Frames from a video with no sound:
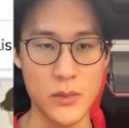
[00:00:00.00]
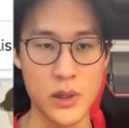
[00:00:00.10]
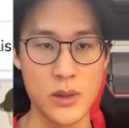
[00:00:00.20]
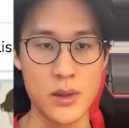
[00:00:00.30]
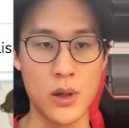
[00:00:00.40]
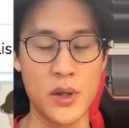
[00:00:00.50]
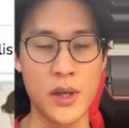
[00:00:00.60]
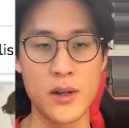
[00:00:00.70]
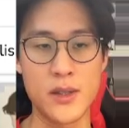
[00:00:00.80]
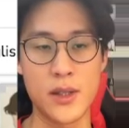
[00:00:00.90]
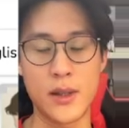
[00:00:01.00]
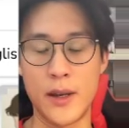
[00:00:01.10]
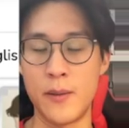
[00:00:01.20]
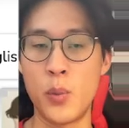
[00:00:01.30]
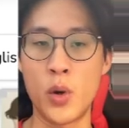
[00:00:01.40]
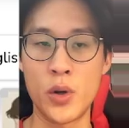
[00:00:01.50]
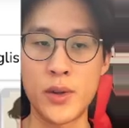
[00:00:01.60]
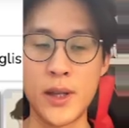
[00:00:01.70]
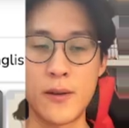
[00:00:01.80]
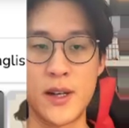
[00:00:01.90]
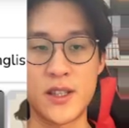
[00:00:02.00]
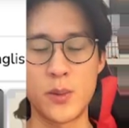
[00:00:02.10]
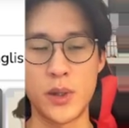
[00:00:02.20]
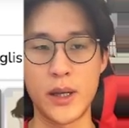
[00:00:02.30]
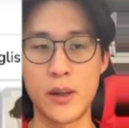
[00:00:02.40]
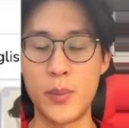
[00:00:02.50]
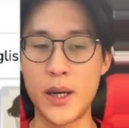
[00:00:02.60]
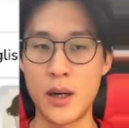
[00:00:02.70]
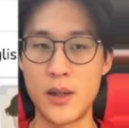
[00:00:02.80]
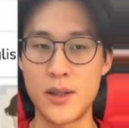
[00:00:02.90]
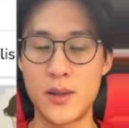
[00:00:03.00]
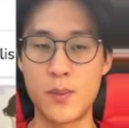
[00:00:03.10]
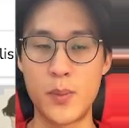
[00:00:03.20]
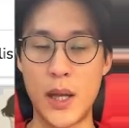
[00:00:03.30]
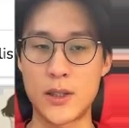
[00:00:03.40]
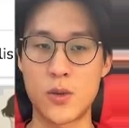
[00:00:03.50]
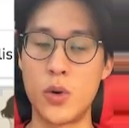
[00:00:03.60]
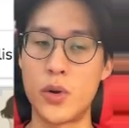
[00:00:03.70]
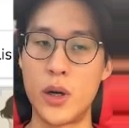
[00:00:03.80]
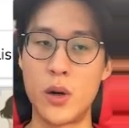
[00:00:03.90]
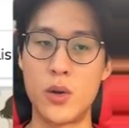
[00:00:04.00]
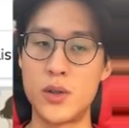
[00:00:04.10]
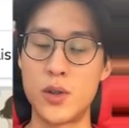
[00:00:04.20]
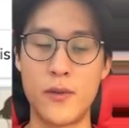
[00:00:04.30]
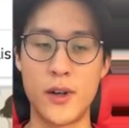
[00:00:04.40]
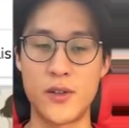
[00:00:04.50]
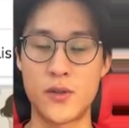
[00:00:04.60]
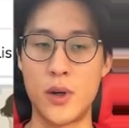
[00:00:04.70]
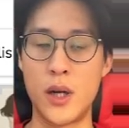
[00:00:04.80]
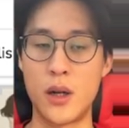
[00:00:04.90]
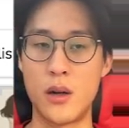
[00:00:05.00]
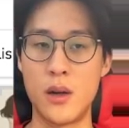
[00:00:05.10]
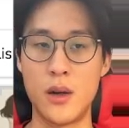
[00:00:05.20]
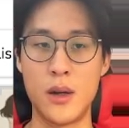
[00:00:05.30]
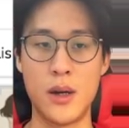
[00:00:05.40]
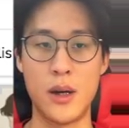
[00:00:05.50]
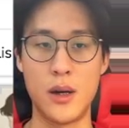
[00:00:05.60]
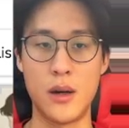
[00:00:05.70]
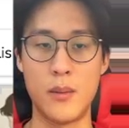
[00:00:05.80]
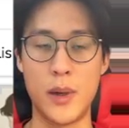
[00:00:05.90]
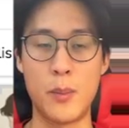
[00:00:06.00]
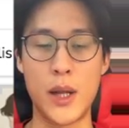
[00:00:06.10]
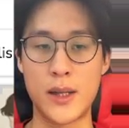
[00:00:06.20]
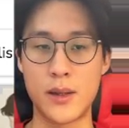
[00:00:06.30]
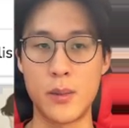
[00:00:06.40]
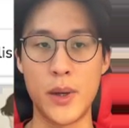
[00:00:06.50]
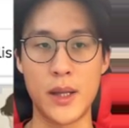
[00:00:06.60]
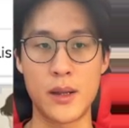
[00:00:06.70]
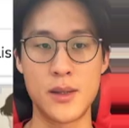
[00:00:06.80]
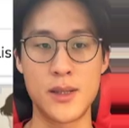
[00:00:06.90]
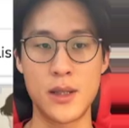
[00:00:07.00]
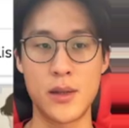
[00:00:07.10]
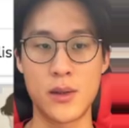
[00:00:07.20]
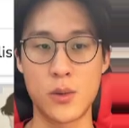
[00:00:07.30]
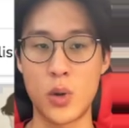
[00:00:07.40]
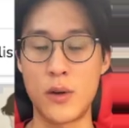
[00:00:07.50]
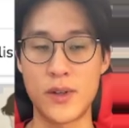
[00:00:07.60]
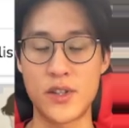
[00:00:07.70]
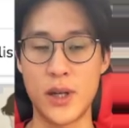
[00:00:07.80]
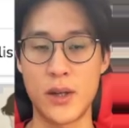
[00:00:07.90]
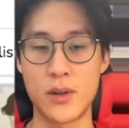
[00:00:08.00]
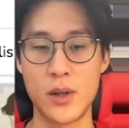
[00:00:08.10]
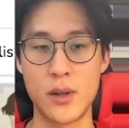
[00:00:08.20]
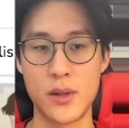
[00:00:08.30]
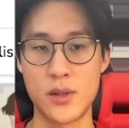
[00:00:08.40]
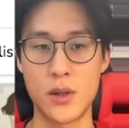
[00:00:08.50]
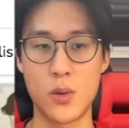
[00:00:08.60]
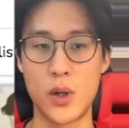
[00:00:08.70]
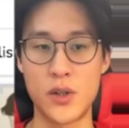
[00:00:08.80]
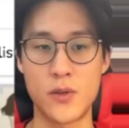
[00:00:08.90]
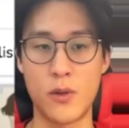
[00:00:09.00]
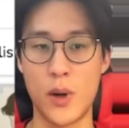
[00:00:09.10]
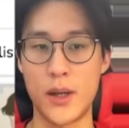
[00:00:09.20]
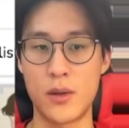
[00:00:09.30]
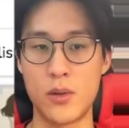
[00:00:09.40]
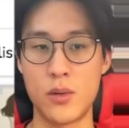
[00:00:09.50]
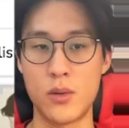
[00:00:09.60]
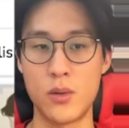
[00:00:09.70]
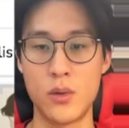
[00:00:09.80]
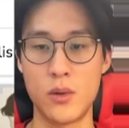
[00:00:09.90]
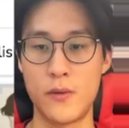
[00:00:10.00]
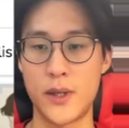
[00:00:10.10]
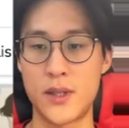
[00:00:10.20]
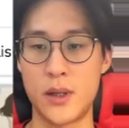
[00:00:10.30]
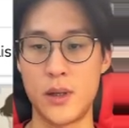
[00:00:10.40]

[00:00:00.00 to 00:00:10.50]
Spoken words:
So here's important to think flexibly. Because black's corner is all very strong, and black didn't make the C12 exchange, there's no rush for white to fix here.